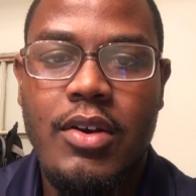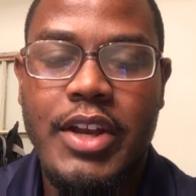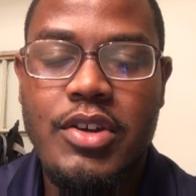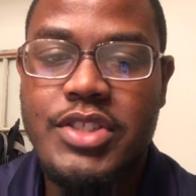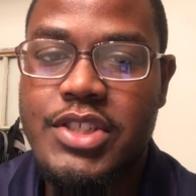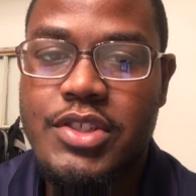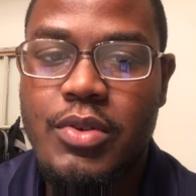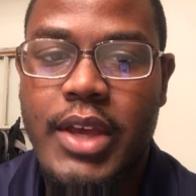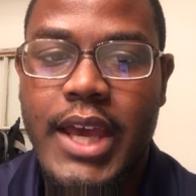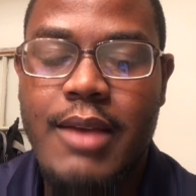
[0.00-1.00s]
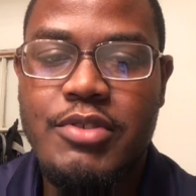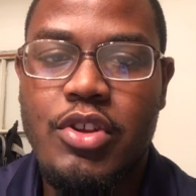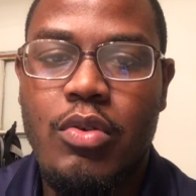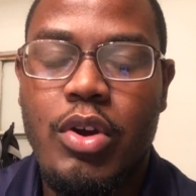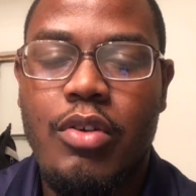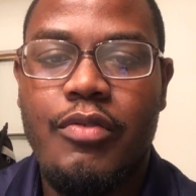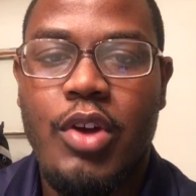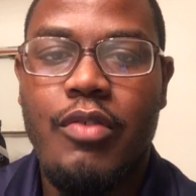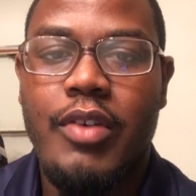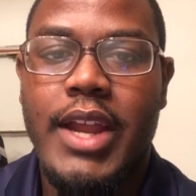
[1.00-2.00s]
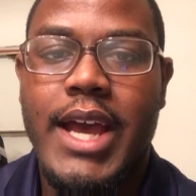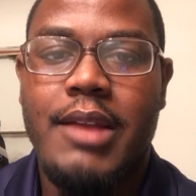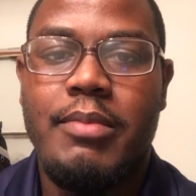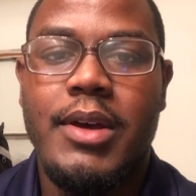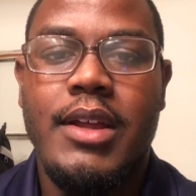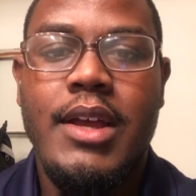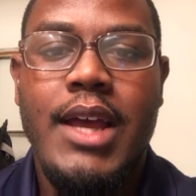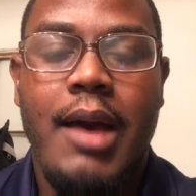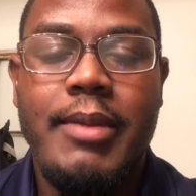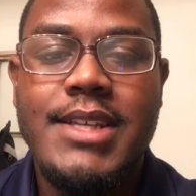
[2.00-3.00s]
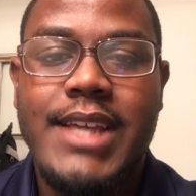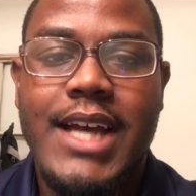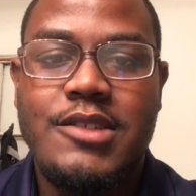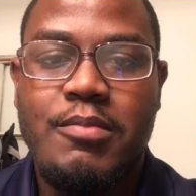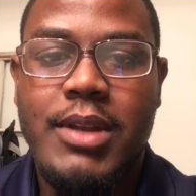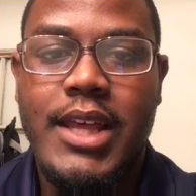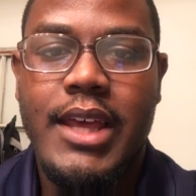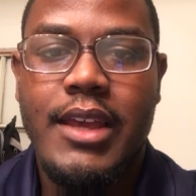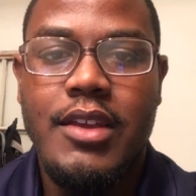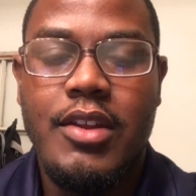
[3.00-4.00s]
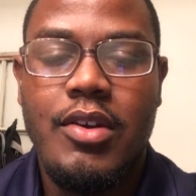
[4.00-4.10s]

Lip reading: I know it's just 2 games. You don't want to overreact, but, I mean, these guys are playing,